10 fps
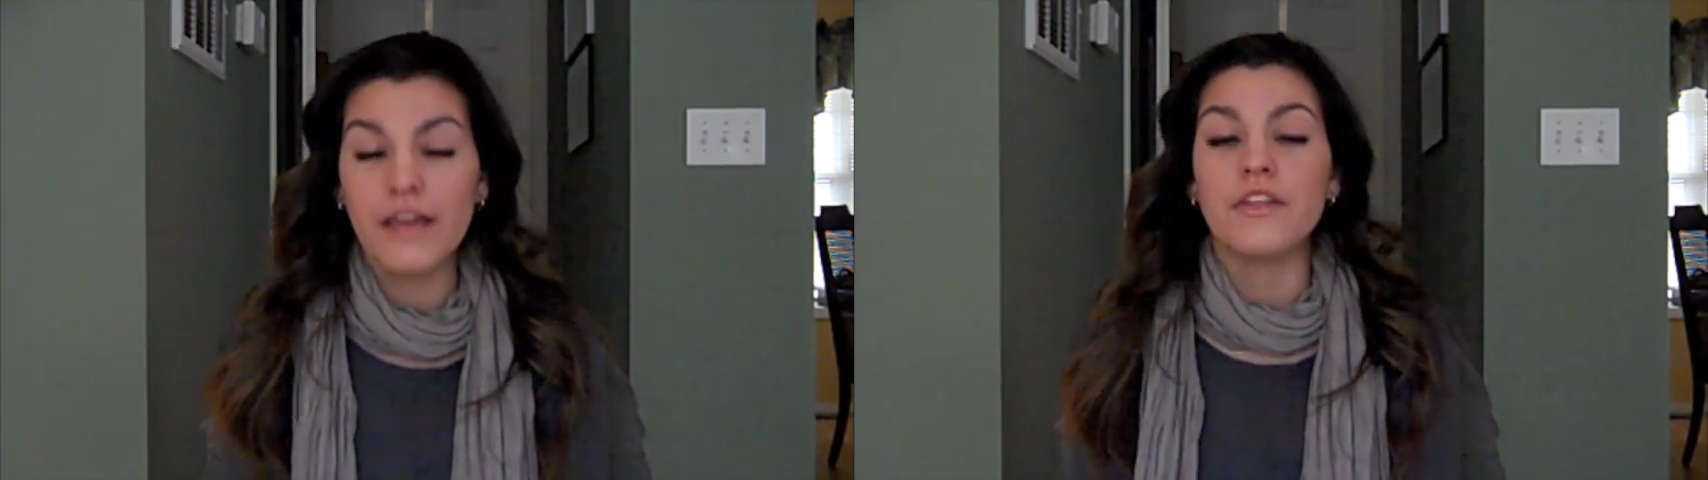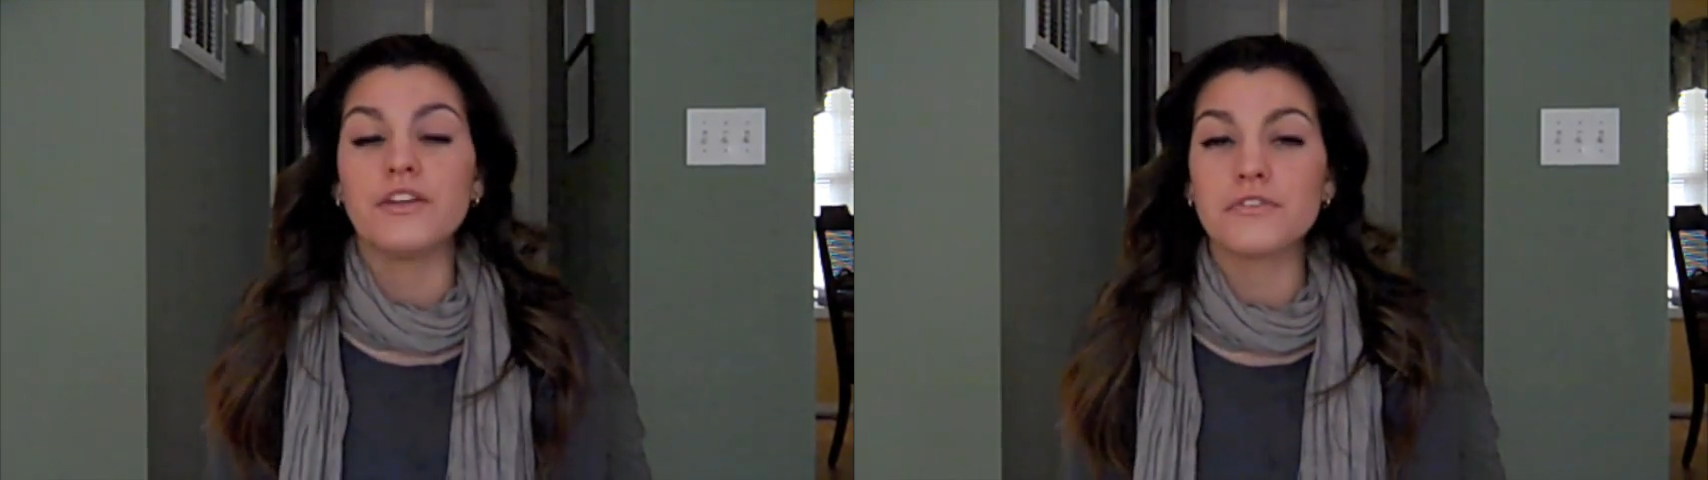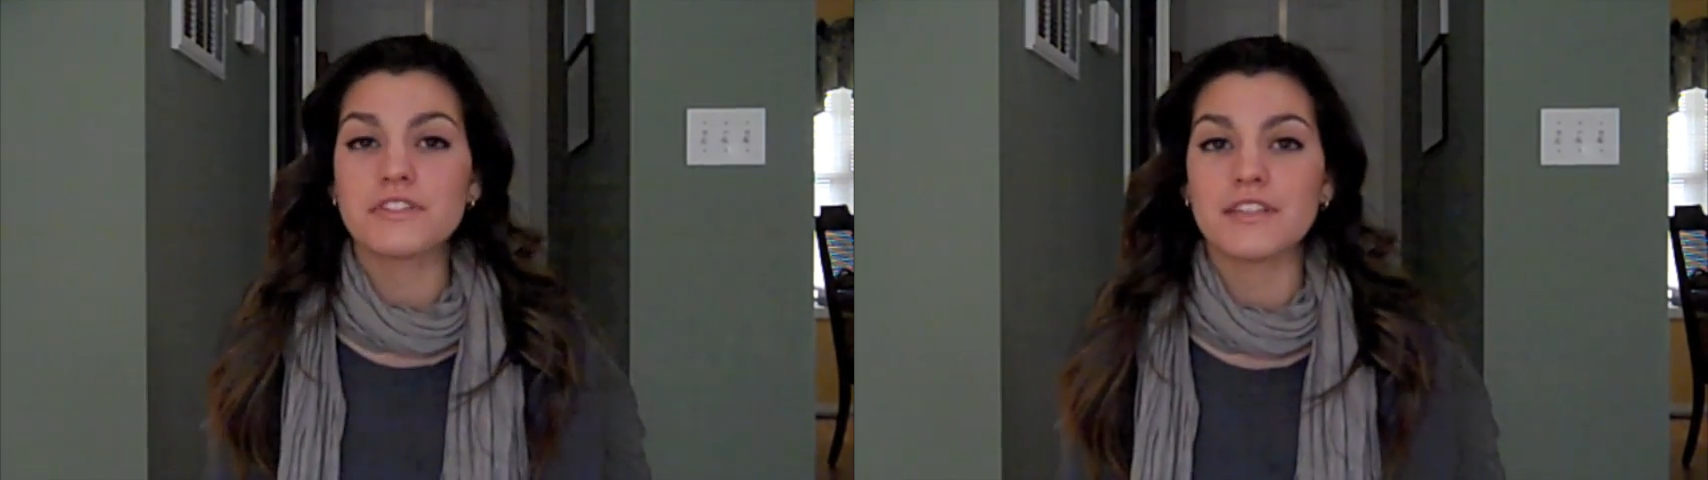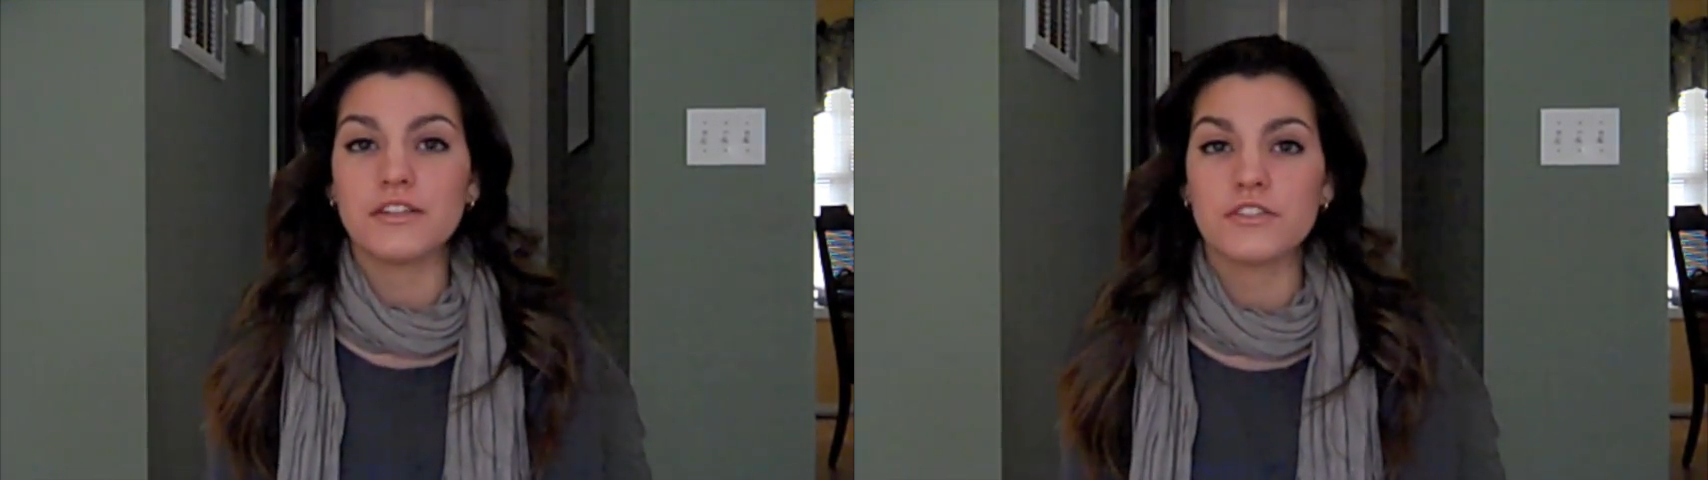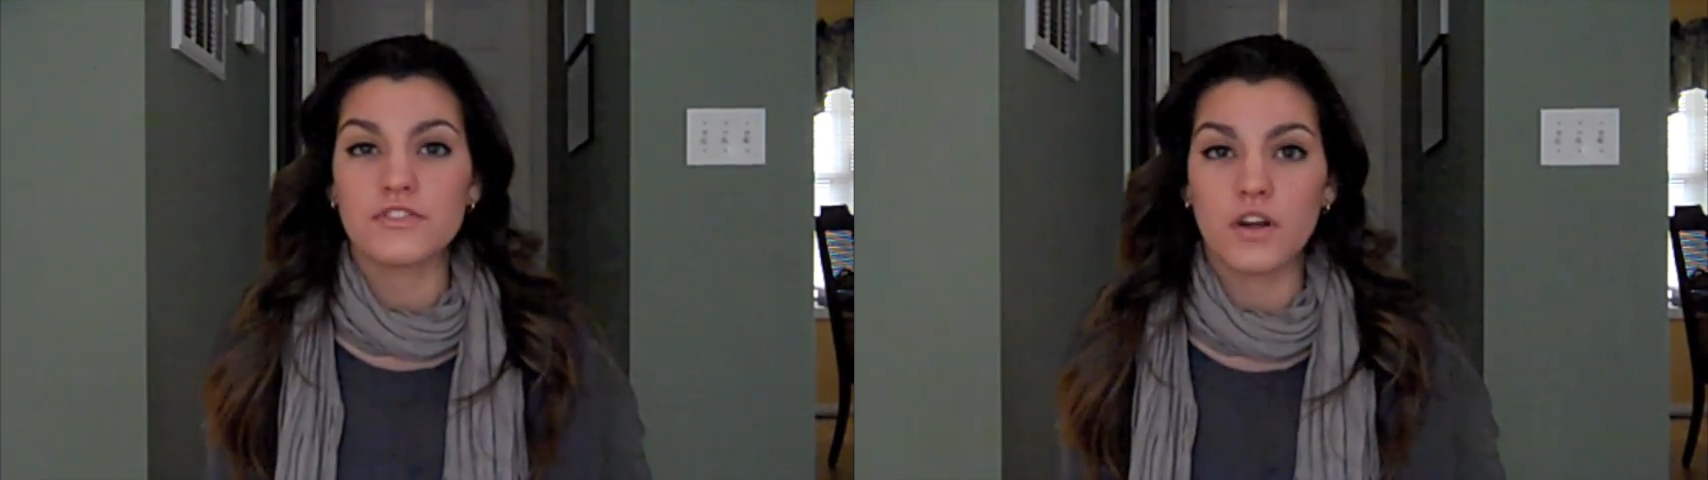then you're
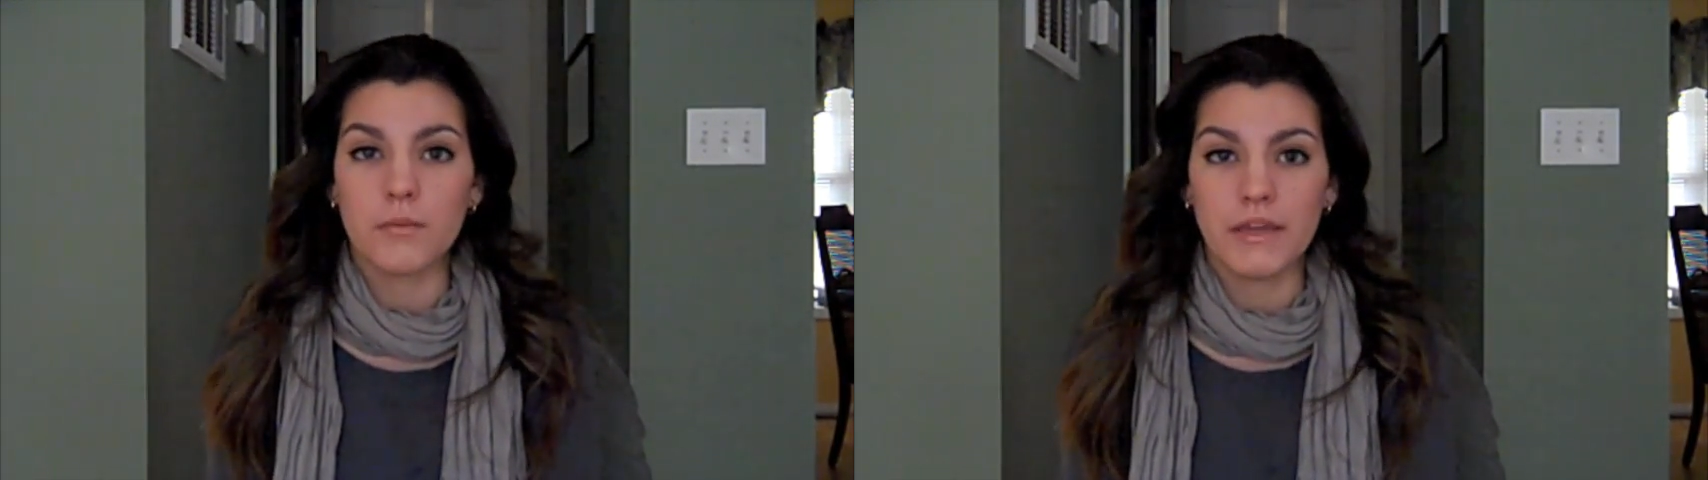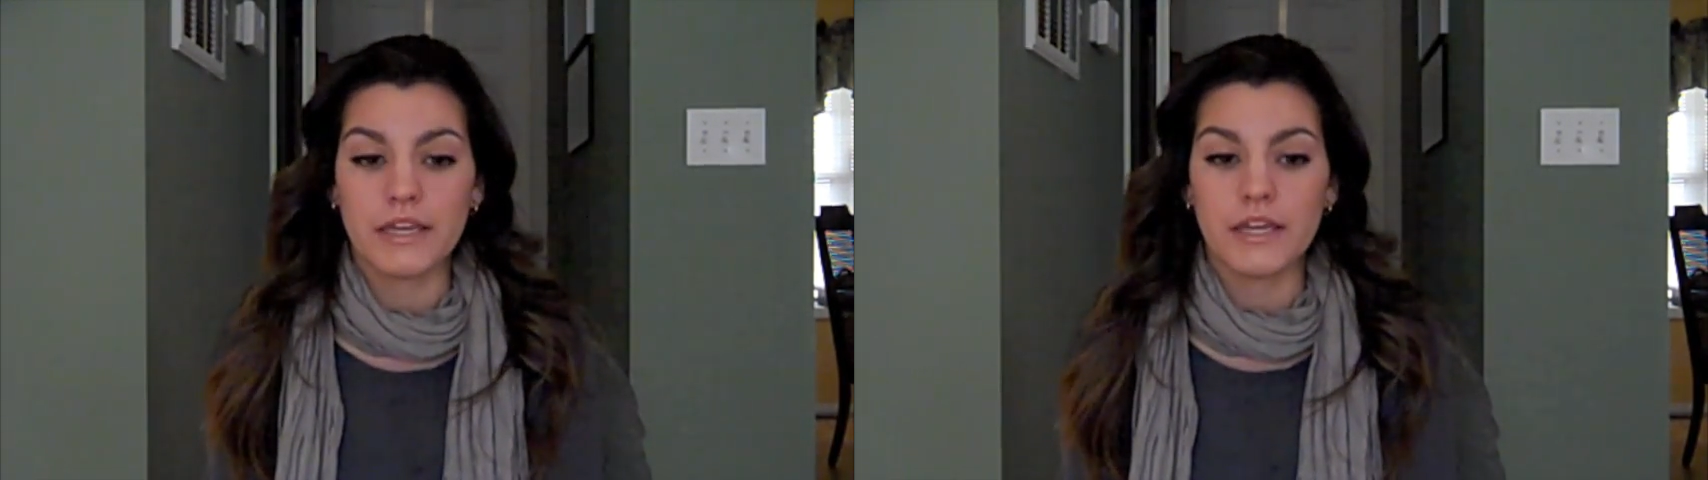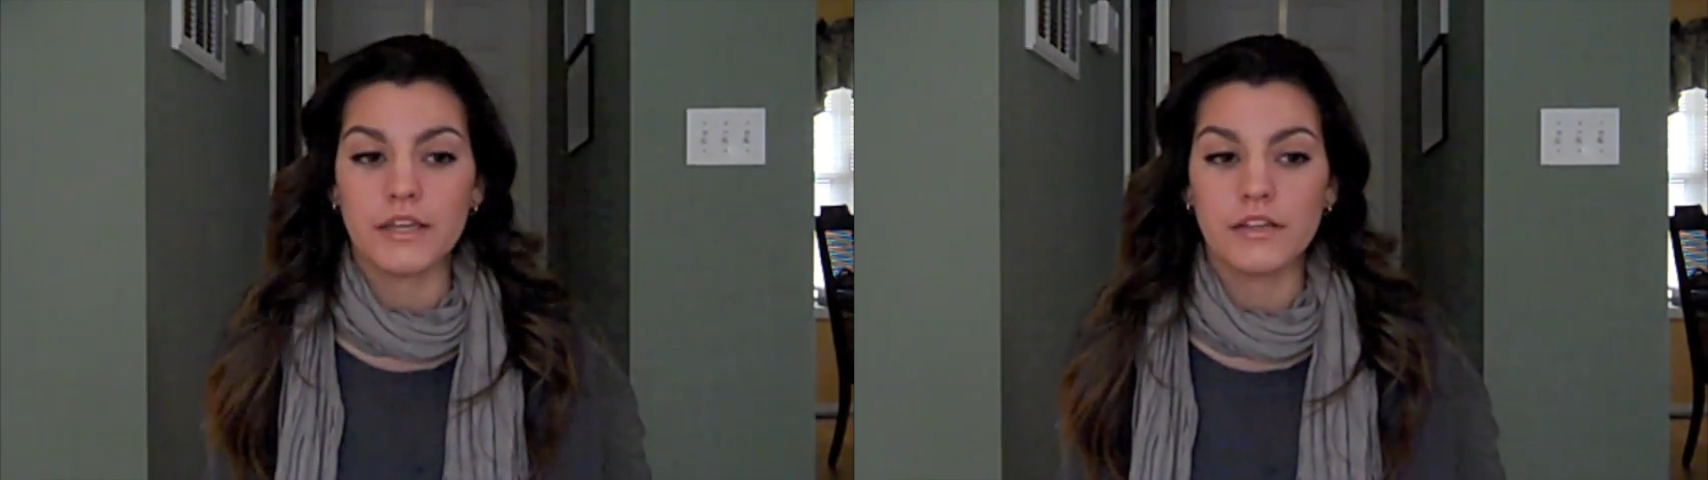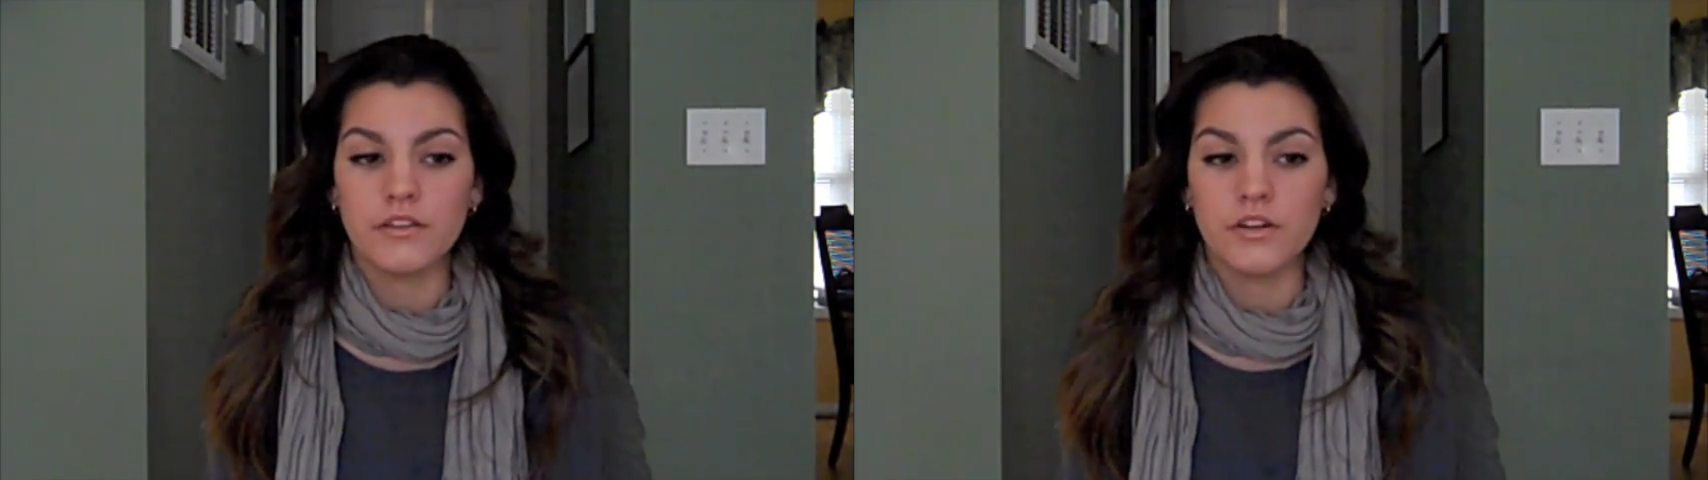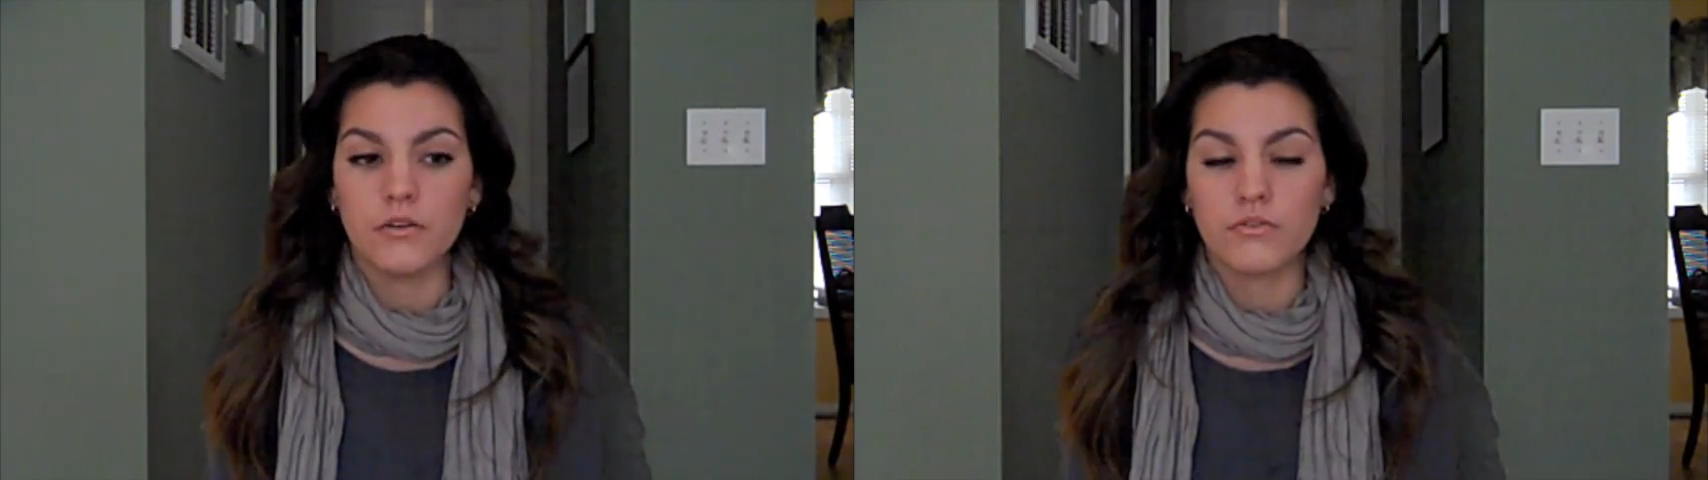set to start
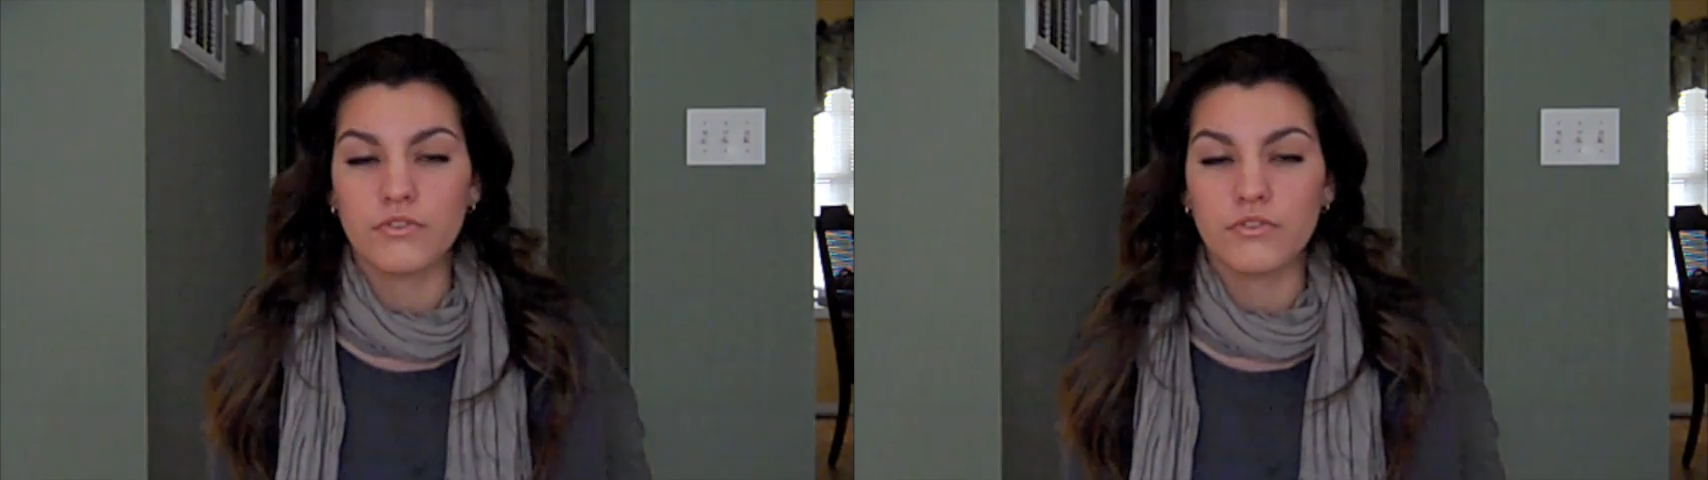making, you know,